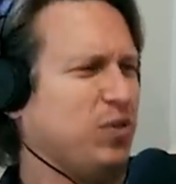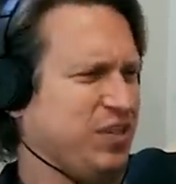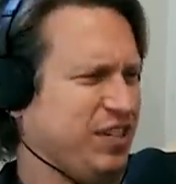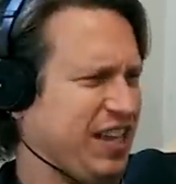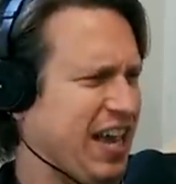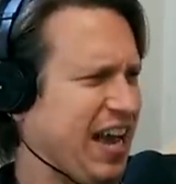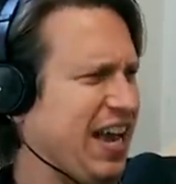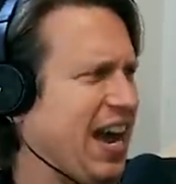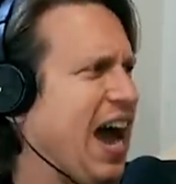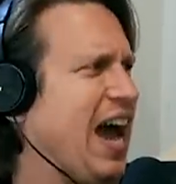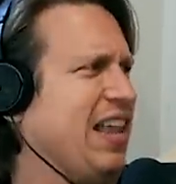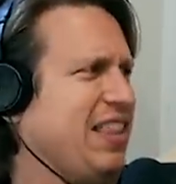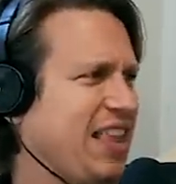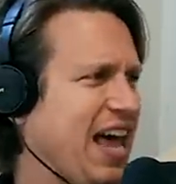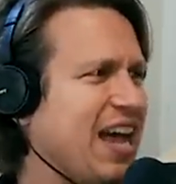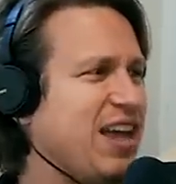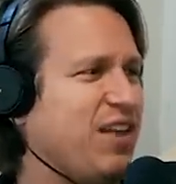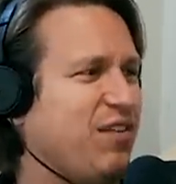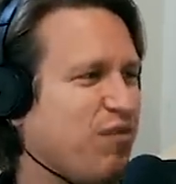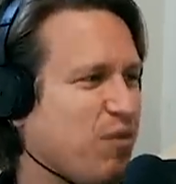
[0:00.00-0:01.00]
was like,
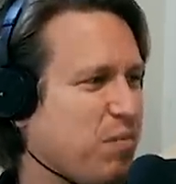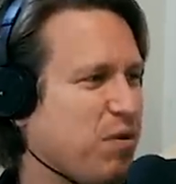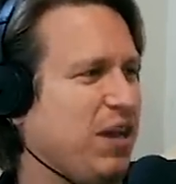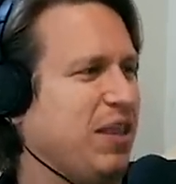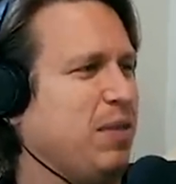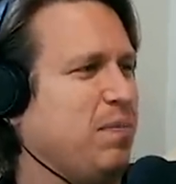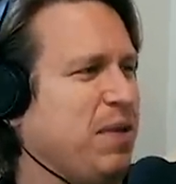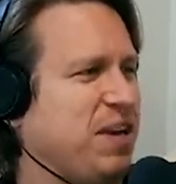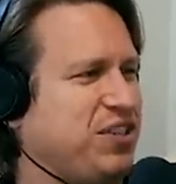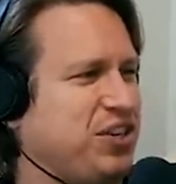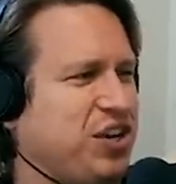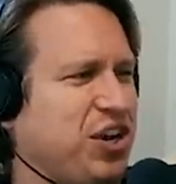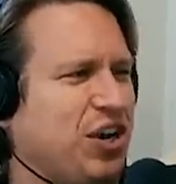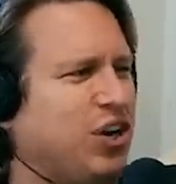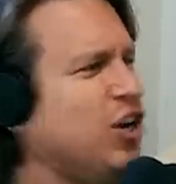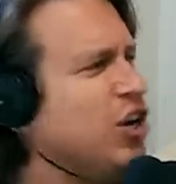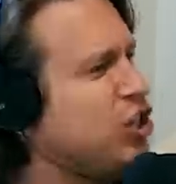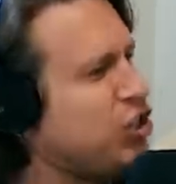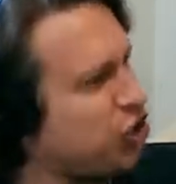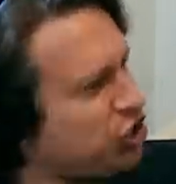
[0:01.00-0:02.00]
thank you for bringing the patient
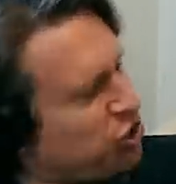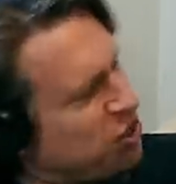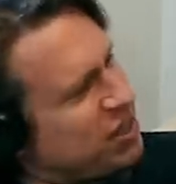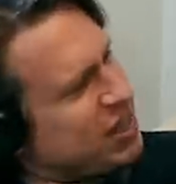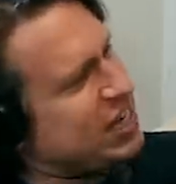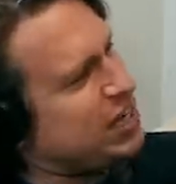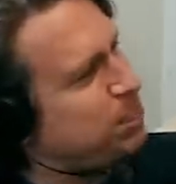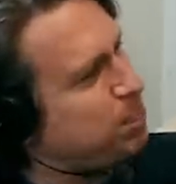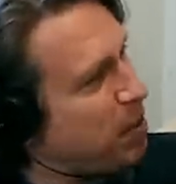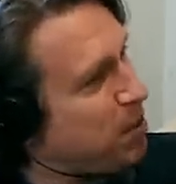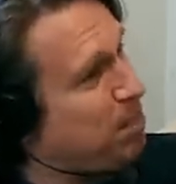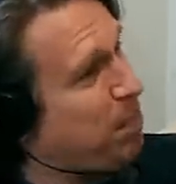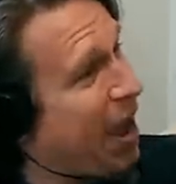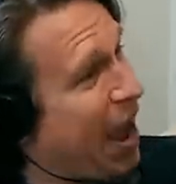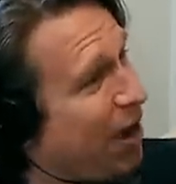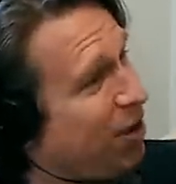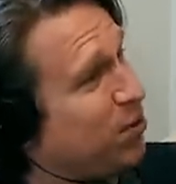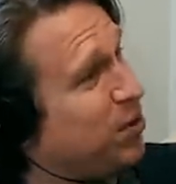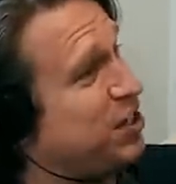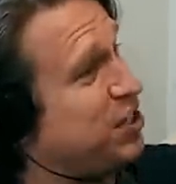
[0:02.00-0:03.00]
here. Shouldn't this be
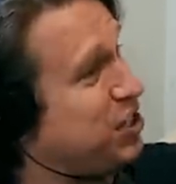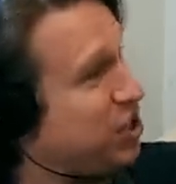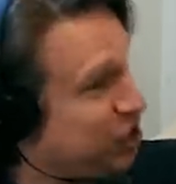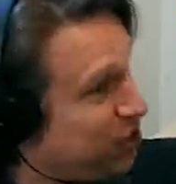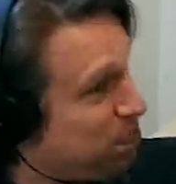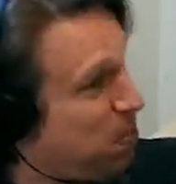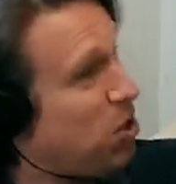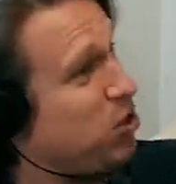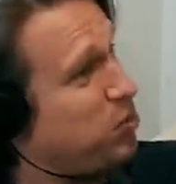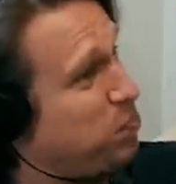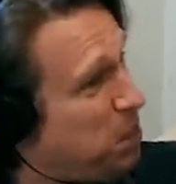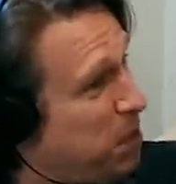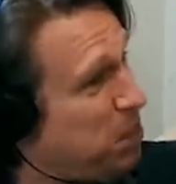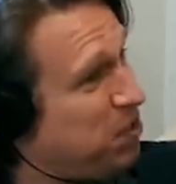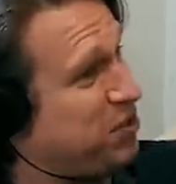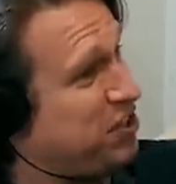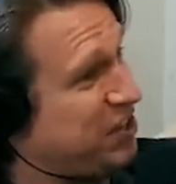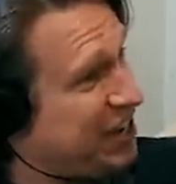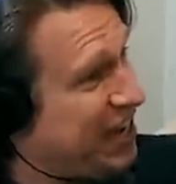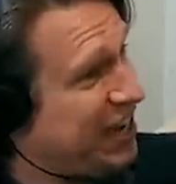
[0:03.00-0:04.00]
backwards? Because most
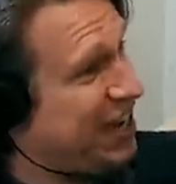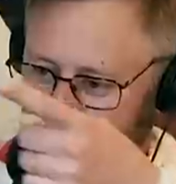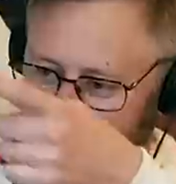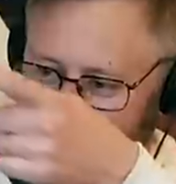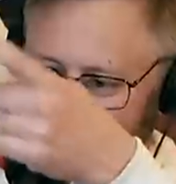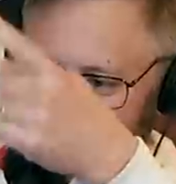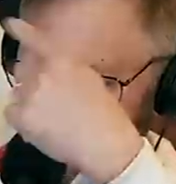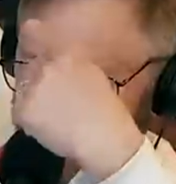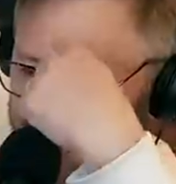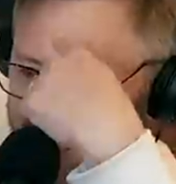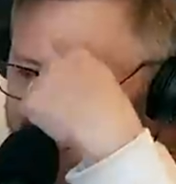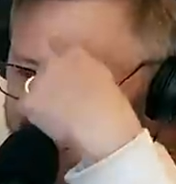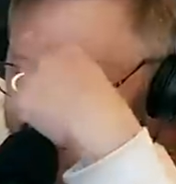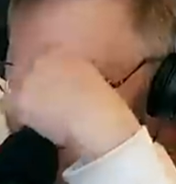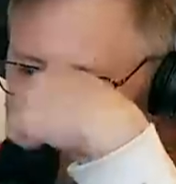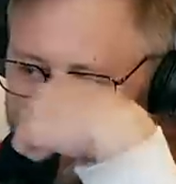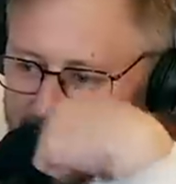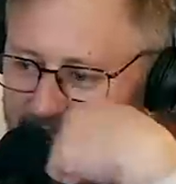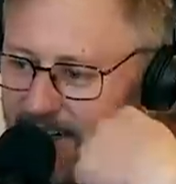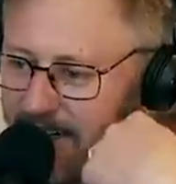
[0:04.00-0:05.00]
people see their rear view. If they see it
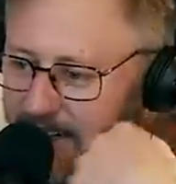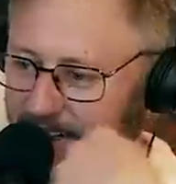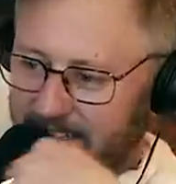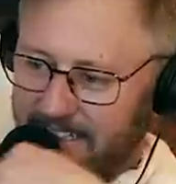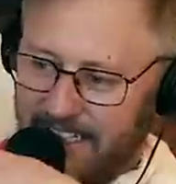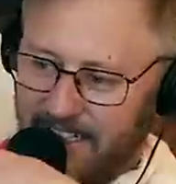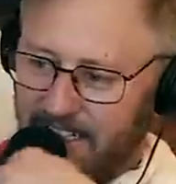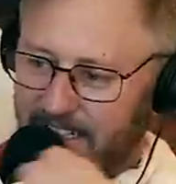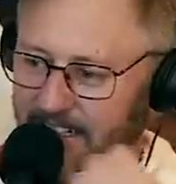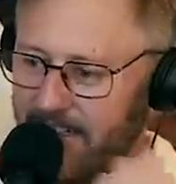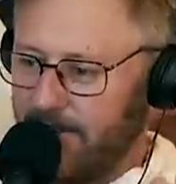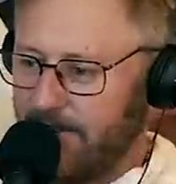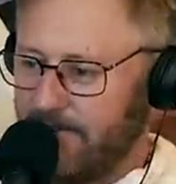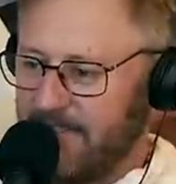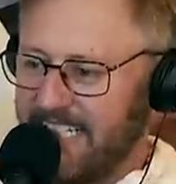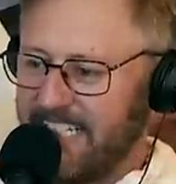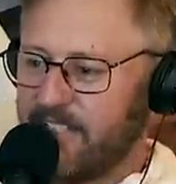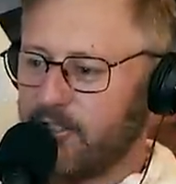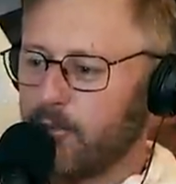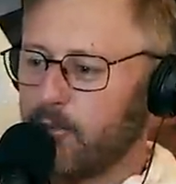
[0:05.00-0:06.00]
in the mirror, they're going to
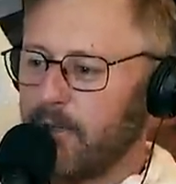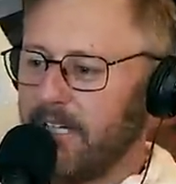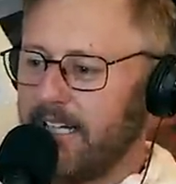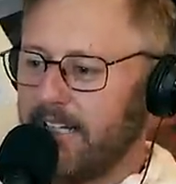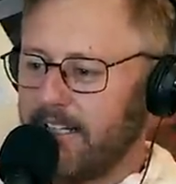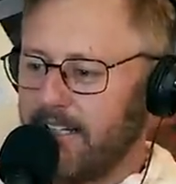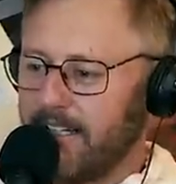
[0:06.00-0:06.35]
need to read